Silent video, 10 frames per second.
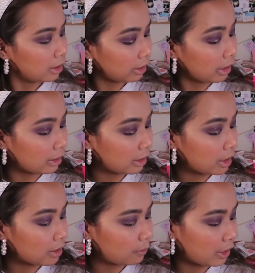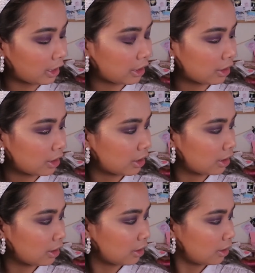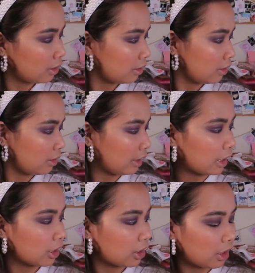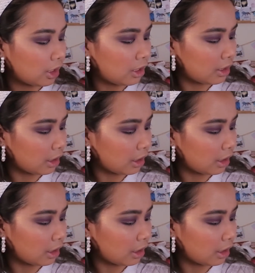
the LA Splash Lash Tease.